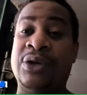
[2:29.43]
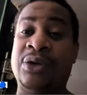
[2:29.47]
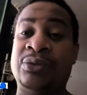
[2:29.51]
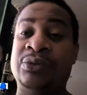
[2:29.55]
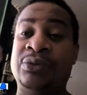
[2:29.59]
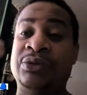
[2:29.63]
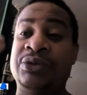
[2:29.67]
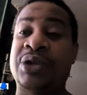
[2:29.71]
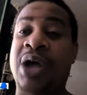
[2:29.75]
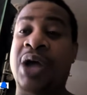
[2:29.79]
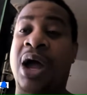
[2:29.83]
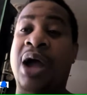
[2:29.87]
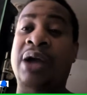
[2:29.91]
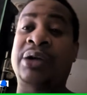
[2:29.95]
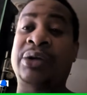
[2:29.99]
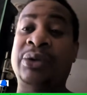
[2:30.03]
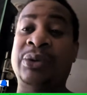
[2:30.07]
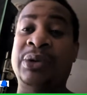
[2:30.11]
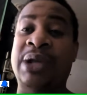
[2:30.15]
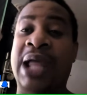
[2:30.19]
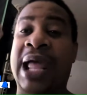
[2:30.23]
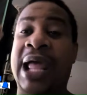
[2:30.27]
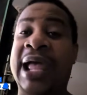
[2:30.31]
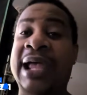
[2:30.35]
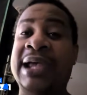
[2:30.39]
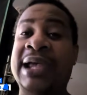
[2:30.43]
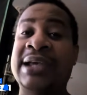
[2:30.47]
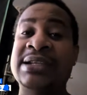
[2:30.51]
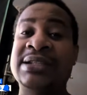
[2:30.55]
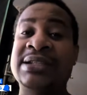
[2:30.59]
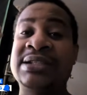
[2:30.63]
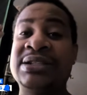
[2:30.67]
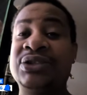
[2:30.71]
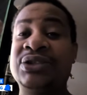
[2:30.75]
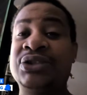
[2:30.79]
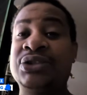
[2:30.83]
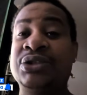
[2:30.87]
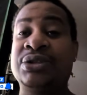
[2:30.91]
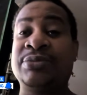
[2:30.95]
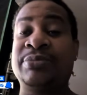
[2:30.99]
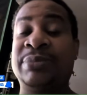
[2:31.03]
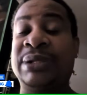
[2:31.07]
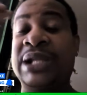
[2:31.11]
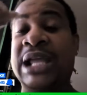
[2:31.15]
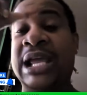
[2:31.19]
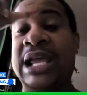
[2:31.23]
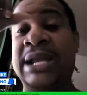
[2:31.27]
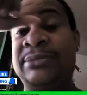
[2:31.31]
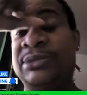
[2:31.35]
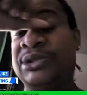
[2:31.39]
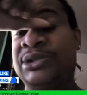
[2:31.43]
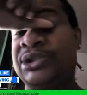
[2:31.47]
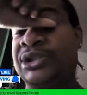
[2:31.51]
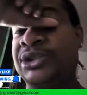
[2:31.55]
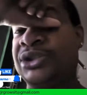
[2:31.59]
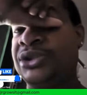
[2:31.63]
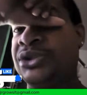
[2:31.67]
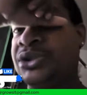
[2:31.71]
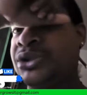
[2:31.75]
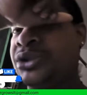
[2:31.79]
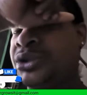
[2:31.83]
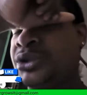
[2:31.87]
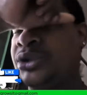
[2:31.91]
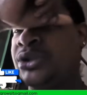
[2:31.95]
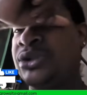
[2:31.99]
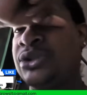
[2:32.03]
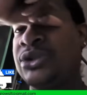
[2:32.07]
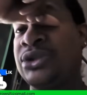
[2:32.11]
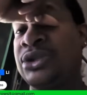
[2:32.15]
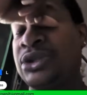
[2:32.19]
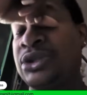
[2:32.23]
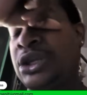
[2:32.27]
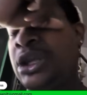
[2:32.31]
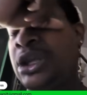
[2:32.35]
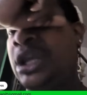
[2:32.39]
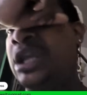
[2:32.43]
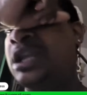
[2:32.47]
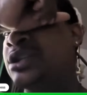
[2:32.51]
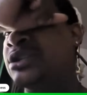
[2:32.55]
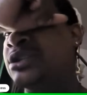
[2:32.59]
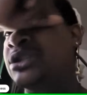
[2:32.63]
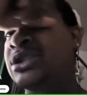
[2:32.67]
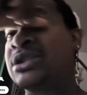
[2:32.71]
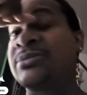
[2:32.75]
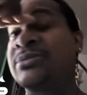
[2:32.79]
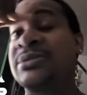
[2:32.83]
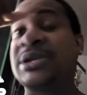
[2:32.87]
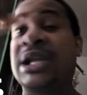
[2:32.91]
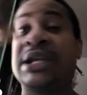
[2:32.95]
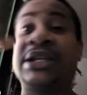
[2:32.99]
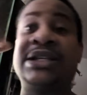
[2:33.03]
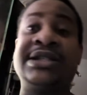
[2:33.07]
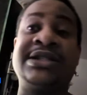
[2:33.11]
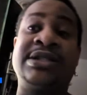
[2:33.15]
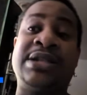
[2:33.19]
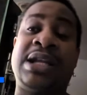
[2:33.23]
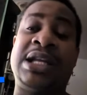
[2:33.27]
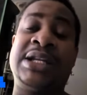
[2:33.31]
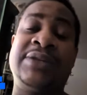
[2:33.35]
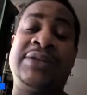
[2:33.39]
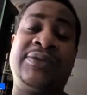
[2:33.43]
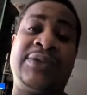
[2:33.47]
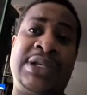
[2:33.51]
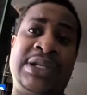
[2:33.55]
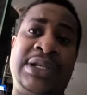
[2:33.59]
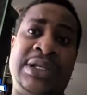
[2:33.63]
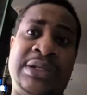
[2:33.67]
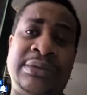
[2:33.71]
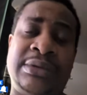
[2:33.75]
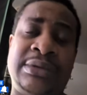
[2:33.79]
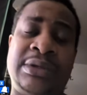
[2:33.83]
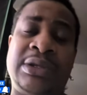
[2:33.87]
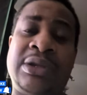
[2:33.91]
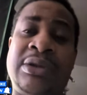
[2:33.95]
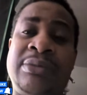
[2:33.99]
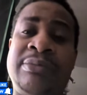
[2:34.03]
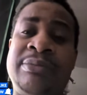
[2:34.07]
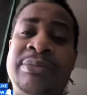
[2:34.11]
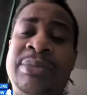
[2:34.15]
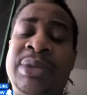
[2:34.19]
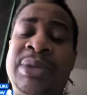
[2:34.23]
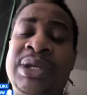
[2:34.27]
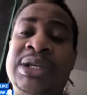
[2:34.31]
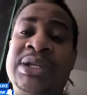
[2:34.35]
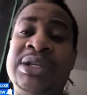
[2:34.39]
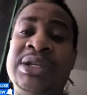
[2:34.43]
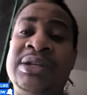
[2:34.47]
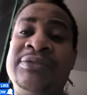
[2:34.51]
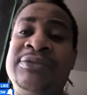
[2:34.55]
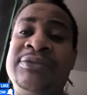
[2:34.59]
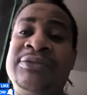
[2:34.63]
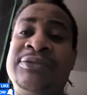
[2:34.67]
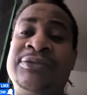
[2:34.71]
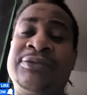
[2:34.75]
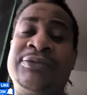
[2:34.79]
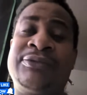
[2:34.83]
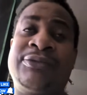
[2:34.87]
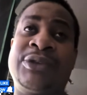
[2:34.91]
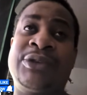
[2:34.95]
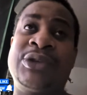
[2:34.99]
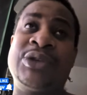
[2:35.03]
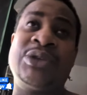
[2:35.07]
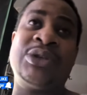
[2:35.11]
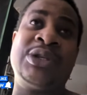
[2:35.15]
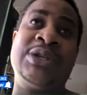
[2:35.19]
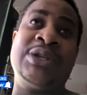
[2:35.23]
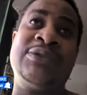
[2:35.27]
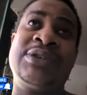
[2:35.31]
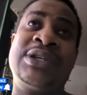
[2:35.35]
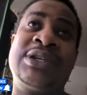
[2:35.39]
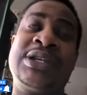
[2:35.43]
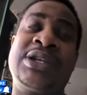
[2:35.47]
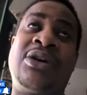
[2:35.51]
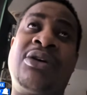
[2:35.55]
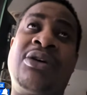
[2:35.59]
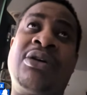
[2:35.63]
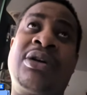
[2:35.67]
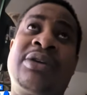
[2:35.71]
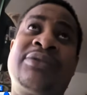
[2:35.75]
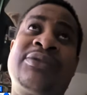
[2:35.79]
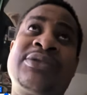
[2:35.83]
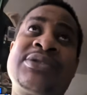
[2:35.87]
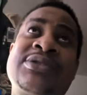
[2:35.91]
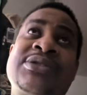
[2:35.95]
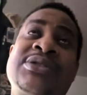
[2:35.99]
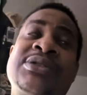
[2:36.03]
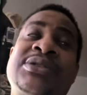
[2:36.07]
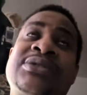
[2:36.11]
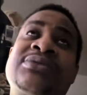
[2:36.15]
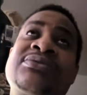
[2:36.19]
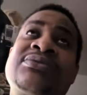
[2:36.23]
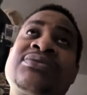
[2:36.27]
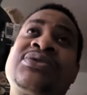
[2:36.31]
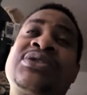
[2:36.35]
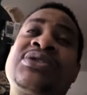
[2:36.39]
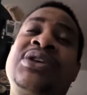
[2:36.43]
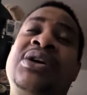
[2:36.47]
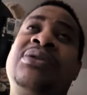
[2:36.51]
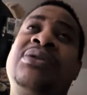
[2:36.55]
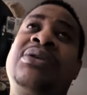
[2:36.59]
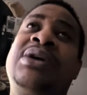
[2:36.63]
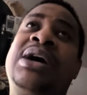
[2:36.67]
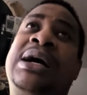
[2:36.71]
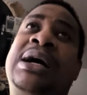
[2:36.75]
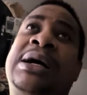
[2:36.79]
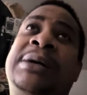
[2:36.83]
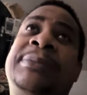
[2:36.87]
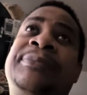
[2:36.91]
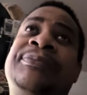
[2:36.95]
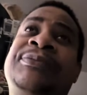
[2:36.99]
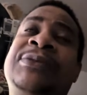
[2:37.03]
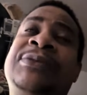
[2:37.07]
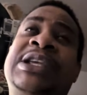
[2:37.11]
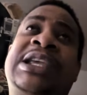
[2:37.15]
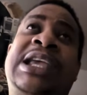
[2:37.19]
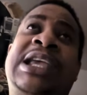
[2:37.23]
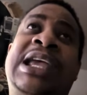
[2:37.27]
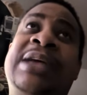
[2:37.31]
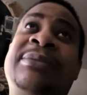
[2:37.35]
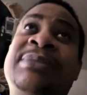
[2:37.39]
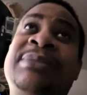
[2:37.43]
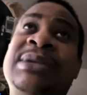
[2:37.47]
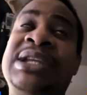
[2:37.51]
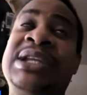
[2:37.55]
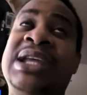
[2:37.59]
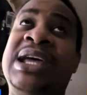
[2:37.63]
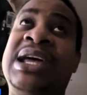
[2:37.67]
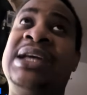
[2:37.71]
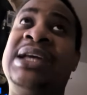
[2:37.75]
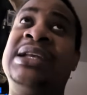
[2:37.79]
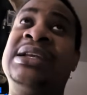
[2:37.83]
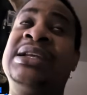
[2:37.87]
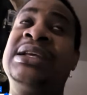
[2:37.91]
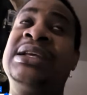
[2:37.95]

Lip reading: doctor it as the plant matures, and it seems like it's not even getting big enough for you to even get a harvest. So it can't be that.